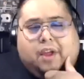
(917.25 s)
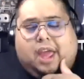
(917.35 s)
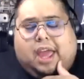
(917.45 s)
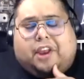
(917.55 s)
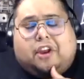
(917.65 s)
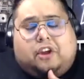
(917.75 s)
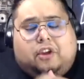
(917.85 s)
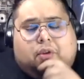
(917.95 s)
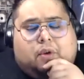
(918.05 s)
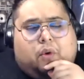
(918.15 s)
And are
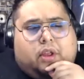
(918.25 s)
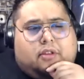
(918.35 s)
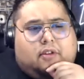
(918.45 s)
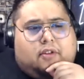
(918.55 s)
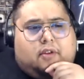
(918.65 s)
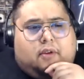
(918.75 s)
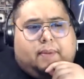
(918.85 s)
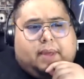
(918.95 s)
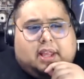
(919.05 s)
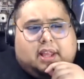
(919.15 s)
you going to do,
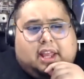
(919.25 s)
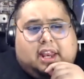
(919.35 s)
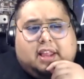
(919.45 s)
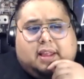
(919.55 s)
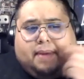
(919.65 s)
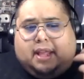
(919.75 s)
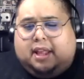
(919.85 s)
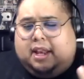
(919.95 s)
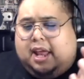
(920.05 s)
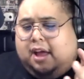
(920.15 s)
because it is a big
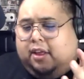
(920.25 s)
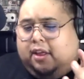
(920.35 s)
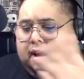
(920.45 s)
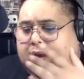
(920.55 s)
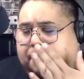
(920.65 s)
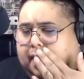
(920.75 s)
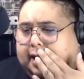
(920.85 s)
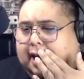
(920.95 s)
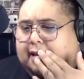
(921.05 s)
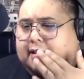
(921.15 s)
thing now, like in
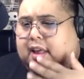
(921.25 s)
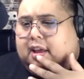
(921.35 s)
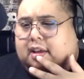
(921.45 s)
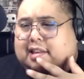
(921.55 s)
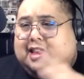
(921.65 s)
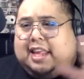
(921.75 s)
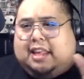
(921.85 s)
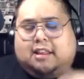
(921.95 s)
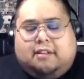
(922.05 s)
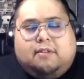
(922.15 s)
podcasts, like
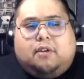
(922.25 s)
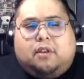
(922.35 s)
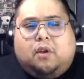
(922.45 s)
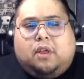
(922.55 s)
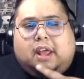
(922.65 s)
seasons, like